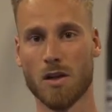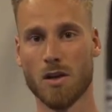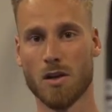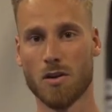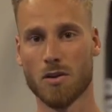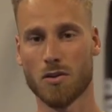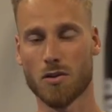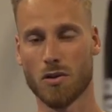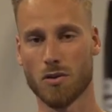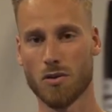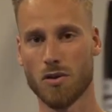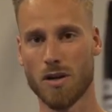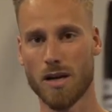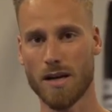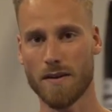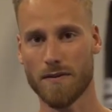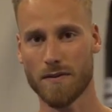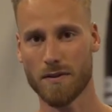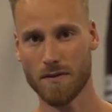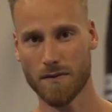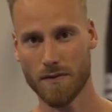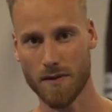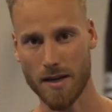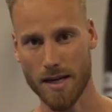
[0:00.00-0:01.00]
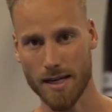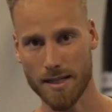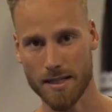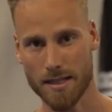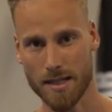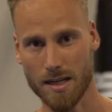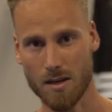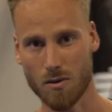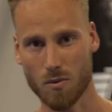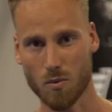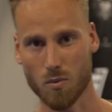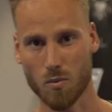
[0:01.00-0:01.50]
So you have to find
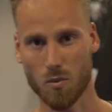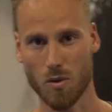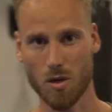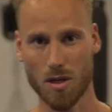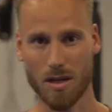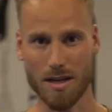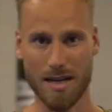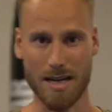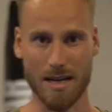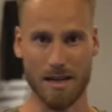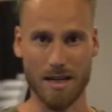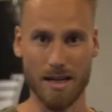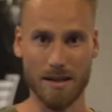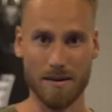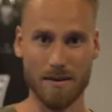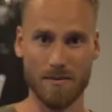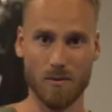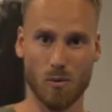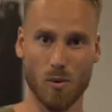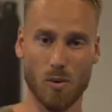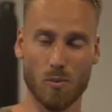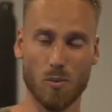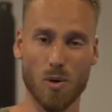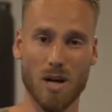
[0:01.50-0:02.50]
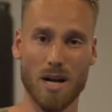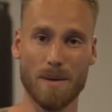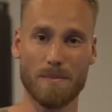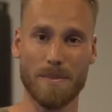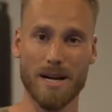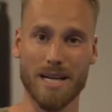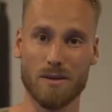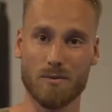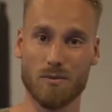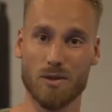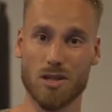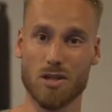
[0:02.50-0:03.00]
out what are
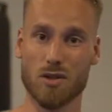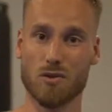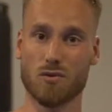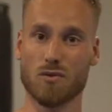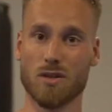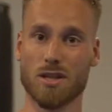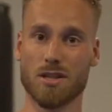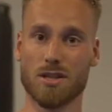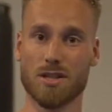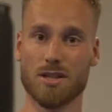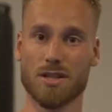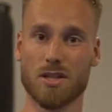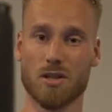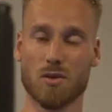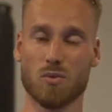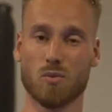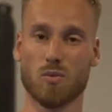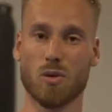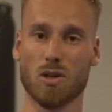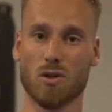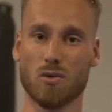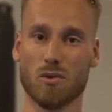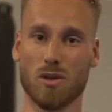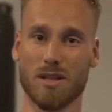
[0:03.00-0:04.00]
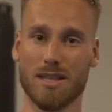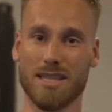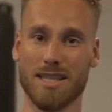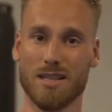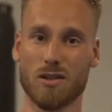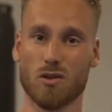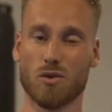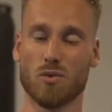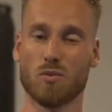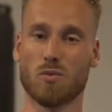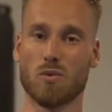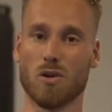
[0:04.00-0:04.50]
my restrictions, what do I
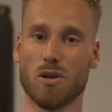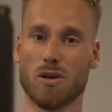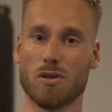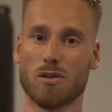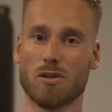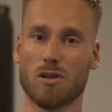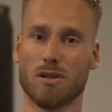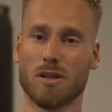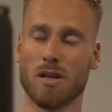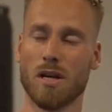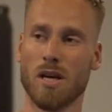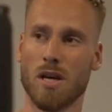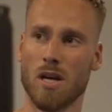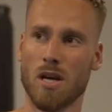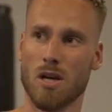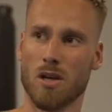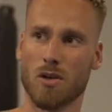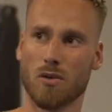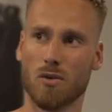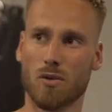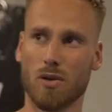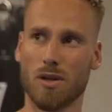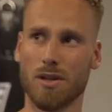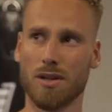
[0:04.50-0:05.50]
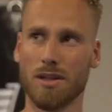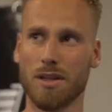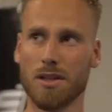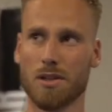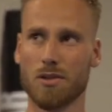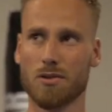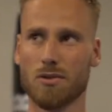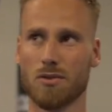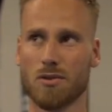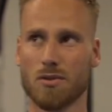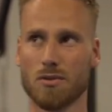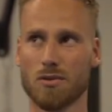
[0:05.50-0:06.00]
need to work on? Do I
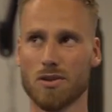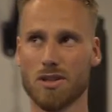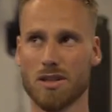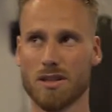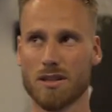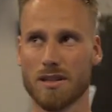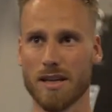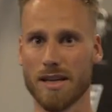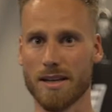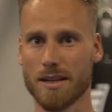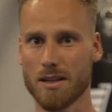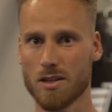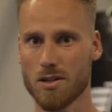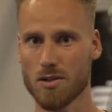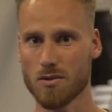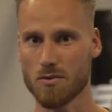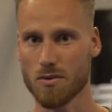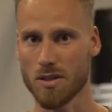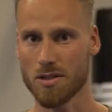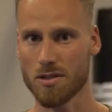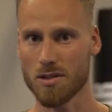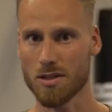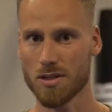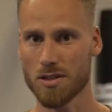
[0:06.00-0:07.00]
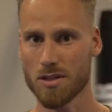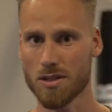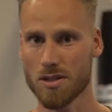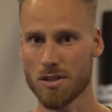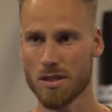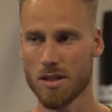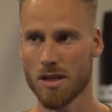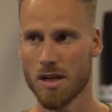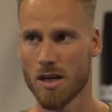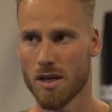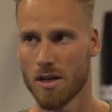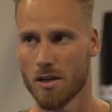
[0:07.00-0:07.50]
need to do static
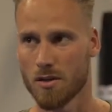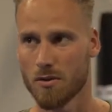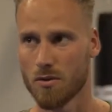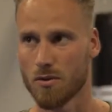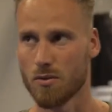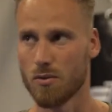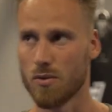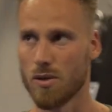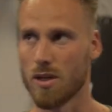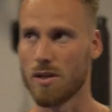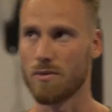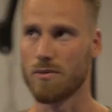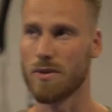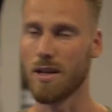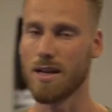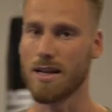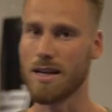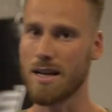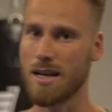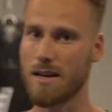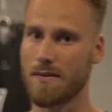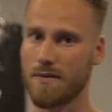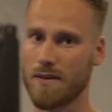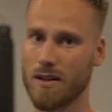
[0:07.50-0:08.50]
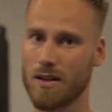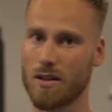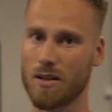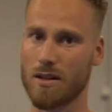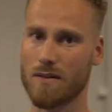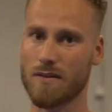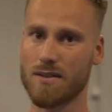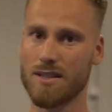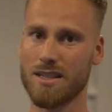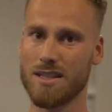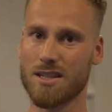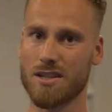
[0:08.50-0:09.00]
stretches? Do I really have a lot
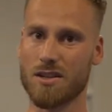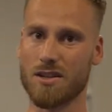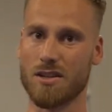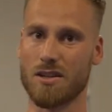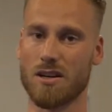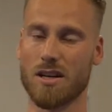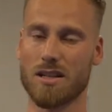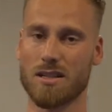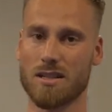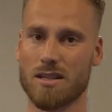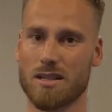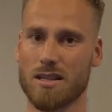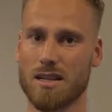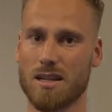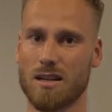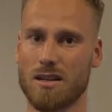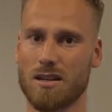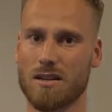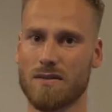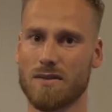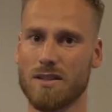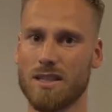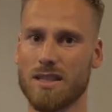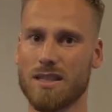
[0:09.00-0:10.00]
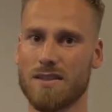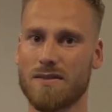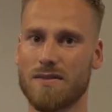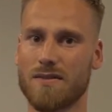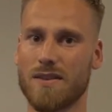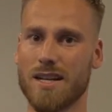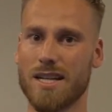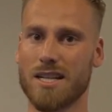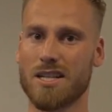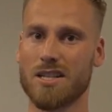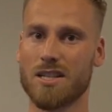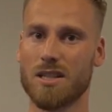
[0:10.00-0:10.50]
of these knots, a lot of these
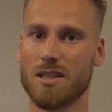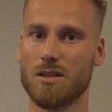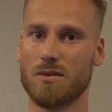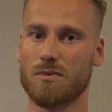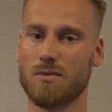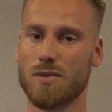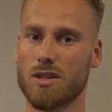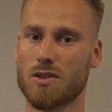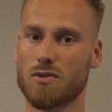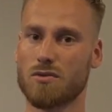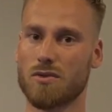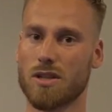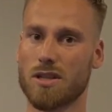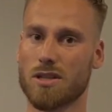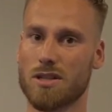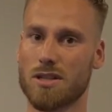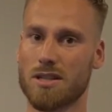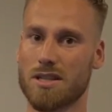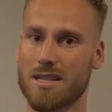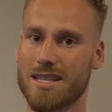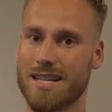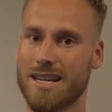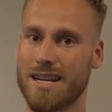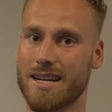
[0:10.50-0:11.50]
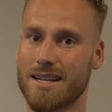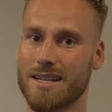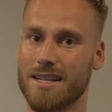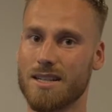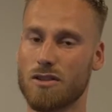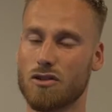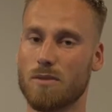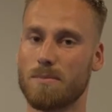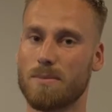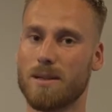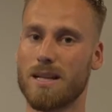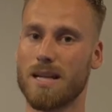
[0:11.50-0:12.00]
fascial restrictions that I need
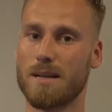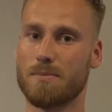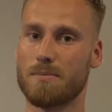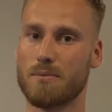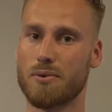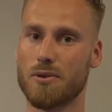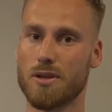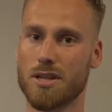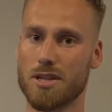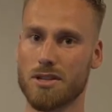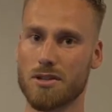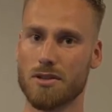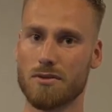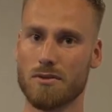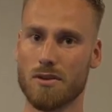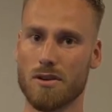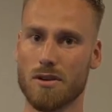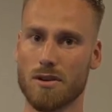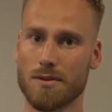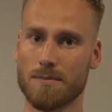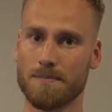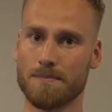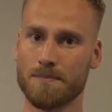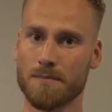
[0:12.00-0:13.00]
to apply pressure on?